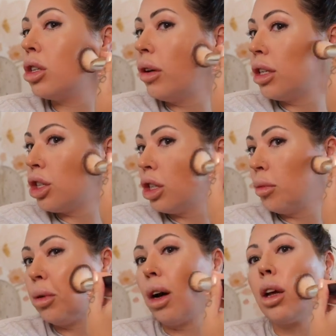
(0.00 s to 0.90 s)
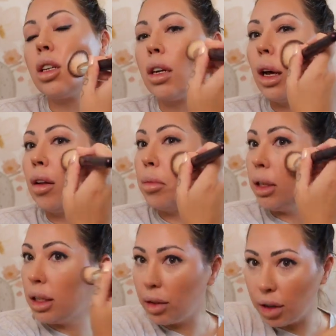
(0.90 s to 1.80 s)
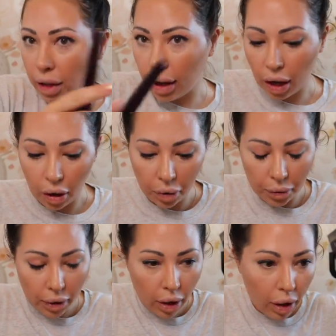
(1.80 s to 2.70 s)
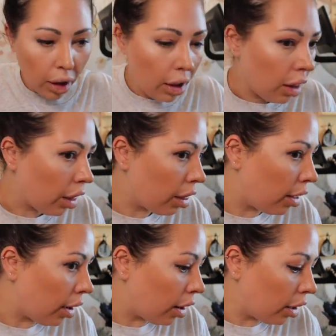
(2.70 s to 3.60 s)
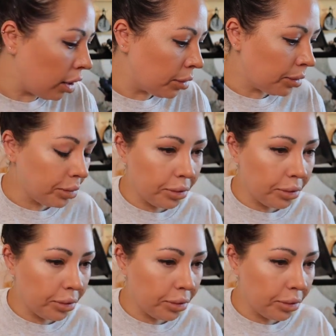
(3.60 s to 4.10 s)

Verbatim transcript: no additional product, and kind of blend everything out there.